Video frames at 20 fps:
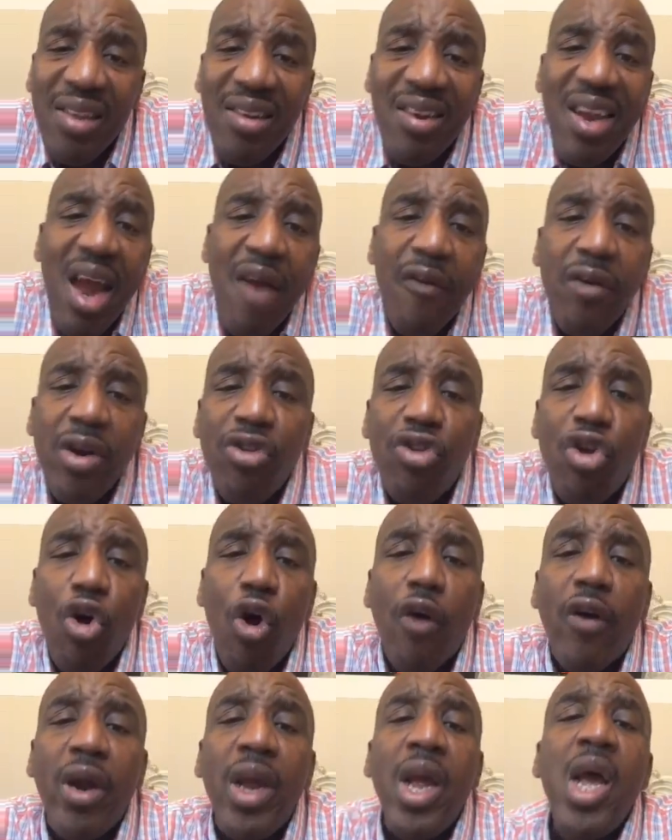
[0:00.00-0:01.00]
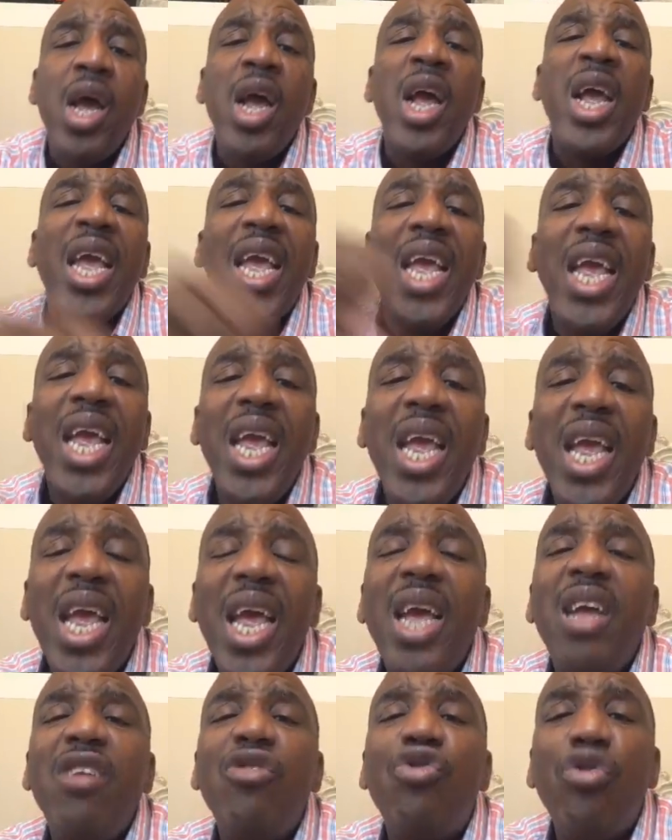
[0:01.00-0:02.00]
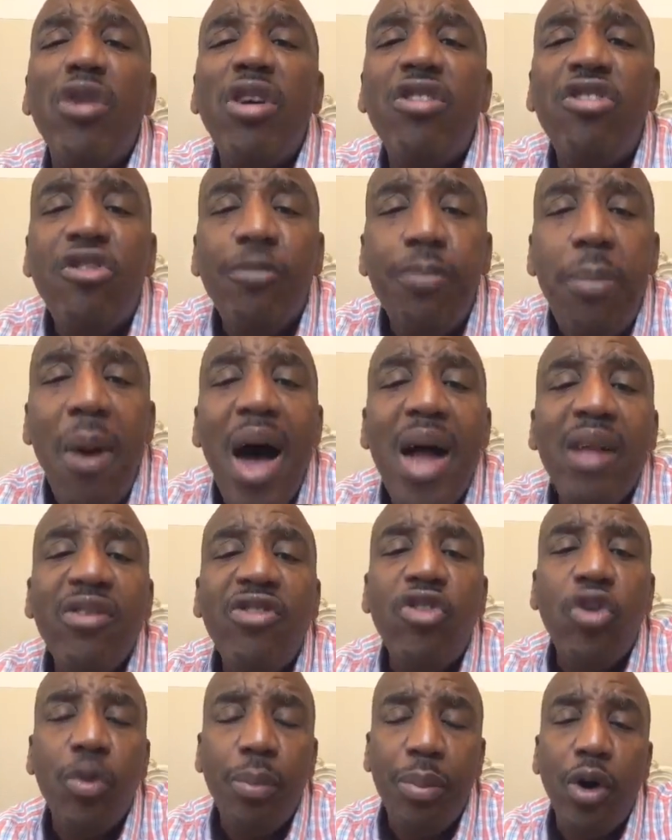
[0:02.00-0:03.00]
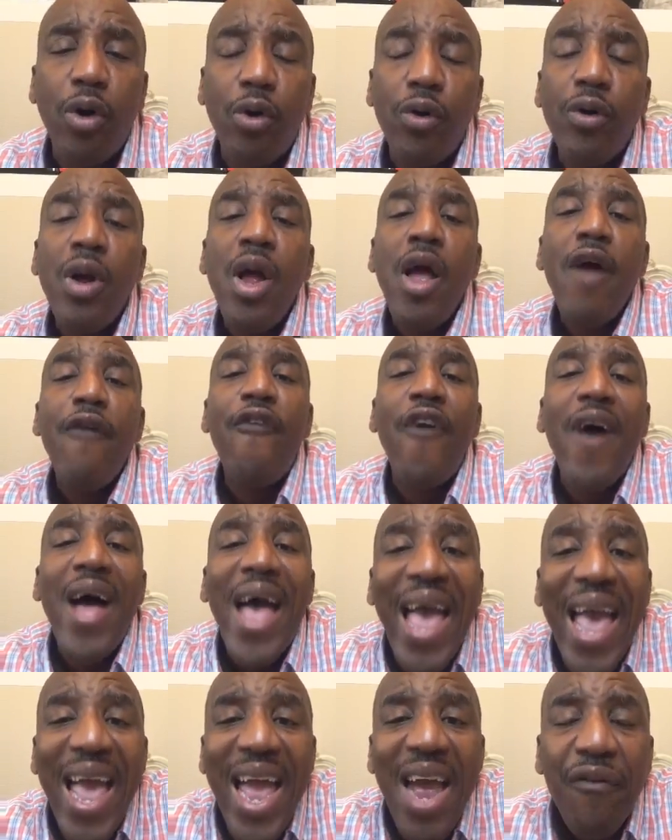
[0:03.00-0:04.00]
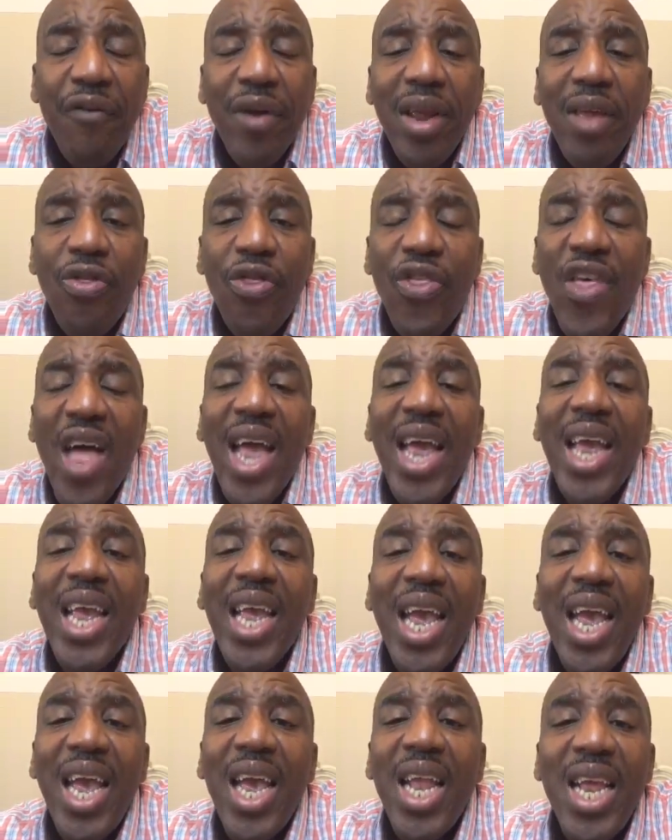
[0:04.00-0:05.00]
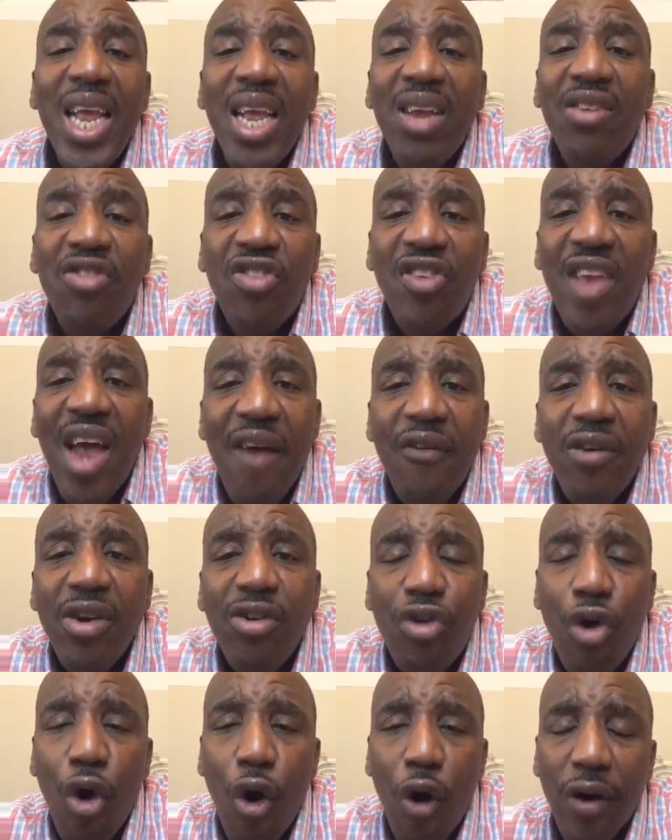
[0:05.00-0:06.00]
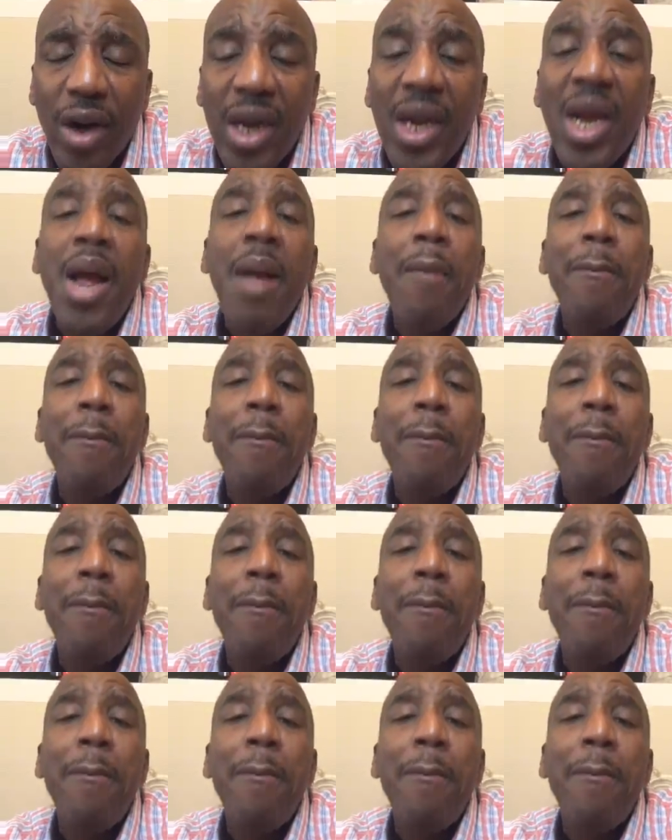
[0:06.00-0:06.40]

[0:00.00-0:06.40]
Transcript: territory. He is responsible for everything in his territory.